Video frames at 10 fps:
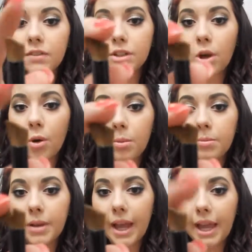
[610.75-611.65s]

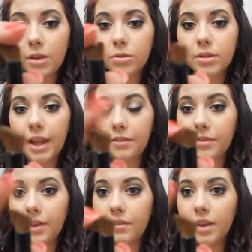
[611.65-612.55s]
domed but angled and
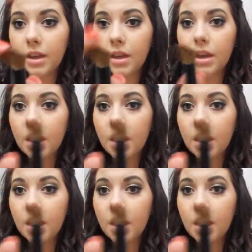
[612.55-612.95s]
fluffy